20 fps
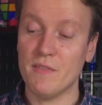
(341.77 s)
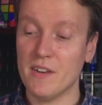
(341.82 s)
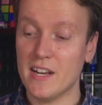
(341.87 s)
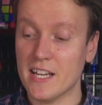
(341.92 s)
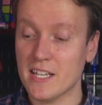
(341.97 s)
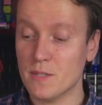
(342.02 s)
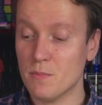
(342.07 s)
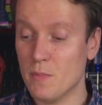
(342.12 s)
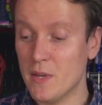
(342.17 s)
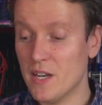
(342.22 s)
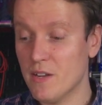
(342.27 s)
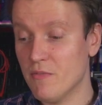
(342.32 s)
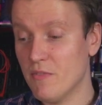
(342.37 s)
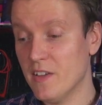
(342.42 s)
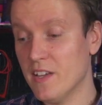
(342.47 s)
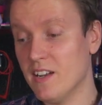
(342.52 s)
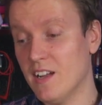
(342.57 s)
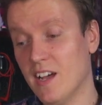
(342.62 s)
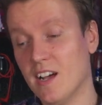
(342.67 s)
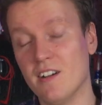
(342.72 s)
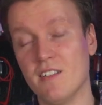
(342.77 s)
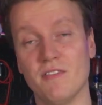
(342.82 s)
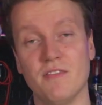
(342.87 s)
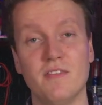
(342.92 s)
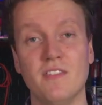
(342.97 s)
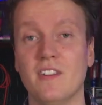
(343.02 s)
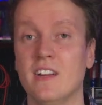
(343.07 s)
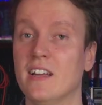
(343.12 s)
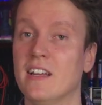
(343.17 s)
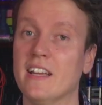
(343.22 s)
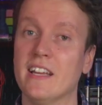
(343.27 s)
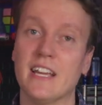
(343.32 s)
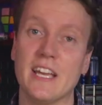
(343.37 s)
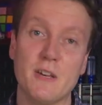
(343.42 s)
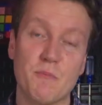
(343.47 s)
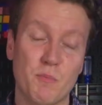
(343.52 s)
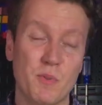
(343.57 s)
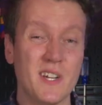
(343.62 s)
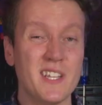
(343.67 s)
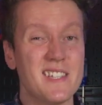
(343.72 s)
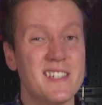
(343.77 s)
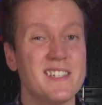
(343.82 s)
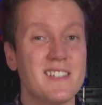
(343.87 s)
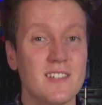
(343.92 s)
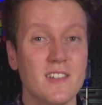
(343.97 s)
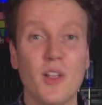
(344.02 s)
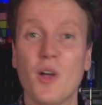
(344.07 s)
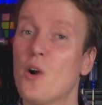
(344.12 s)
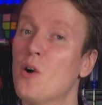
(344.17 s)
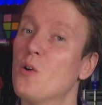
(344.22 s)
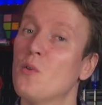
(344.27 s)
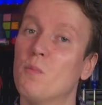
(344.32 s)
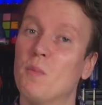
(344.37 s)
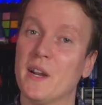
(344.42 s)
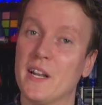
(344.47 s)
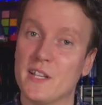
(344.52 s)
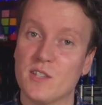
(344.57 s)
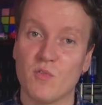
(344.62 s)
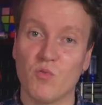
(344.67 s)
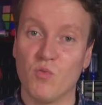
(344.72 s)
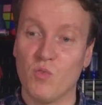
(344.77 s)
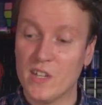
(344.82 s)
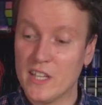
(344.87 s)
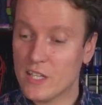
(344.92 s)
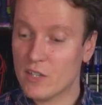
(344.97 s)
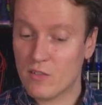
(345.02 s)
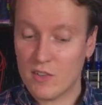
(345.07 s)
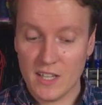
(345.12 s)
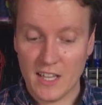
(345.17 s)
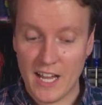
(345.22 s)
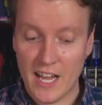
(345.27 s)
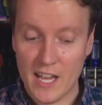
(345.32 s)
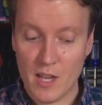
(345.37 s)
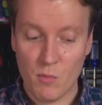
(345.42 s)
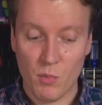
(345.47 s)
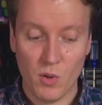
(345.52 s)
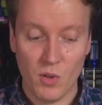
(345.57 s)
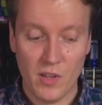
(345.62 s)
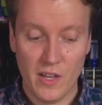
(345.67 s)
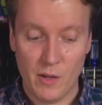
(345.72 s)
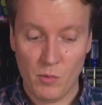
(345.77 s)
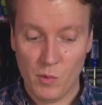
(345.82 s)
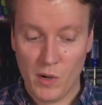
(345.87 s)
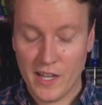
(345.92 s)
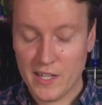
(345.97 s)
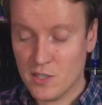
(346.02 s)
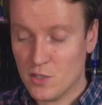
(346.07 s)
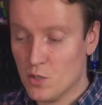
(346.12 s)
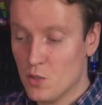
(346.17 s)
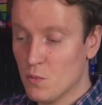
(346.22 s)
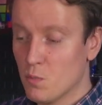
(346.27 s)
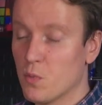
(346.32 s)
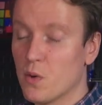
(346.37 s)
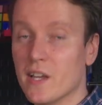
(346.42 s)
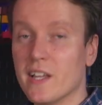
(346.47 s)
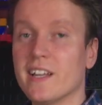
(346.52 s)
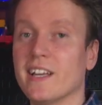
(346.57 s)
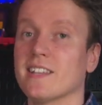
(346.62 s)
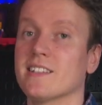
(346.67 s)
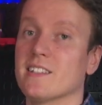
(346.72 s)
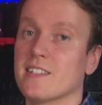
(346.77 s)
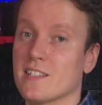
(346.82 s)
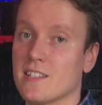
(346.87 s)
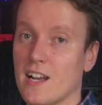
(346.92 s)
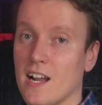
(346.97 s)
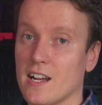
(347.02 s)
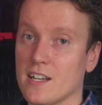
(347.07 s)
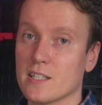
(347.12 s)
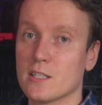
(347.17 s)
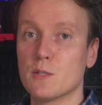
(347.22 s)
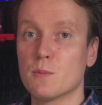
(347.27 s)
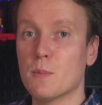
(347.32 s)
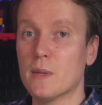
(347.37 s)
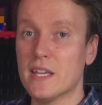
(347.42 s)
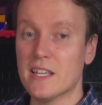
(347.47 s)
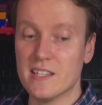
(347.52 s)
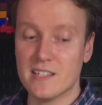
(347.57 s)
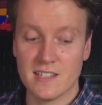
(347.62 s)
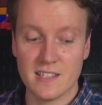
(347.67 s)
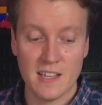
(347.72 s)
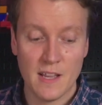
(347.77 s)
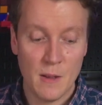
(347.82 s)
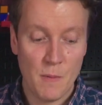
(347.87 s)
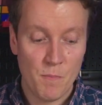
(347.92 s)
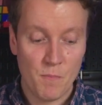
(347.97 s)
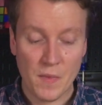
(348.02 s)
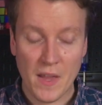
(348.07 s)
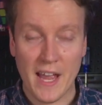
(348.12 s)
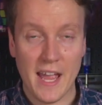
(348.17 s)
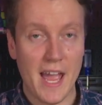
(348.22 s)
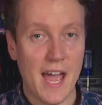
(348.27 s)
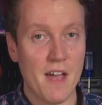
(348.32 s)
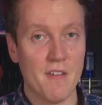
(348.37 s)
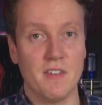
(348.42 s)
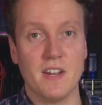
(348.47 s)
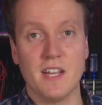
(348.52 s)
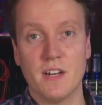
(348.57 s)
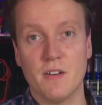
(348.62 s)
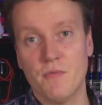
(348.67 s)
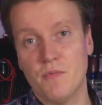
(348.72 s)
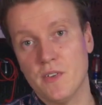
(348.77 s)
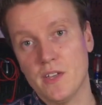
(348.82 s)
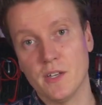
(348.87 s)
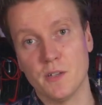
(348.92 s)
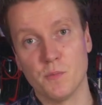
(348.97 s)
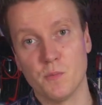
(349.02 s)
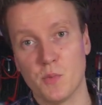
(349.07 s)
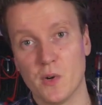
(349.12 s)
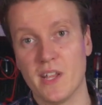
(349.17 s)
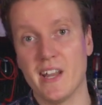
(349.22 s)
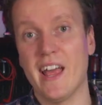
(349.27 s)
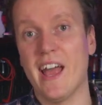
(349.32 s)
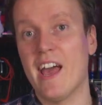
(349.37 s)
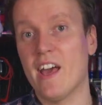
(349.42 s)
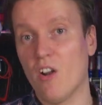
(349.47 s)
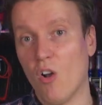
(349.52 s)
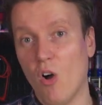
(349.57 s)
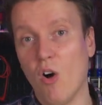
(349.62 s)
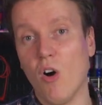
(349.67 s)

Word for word: a nice benefit of it prints slow, but it's really reliable. And when I do print at the stock speeds, I haven't had a failed print at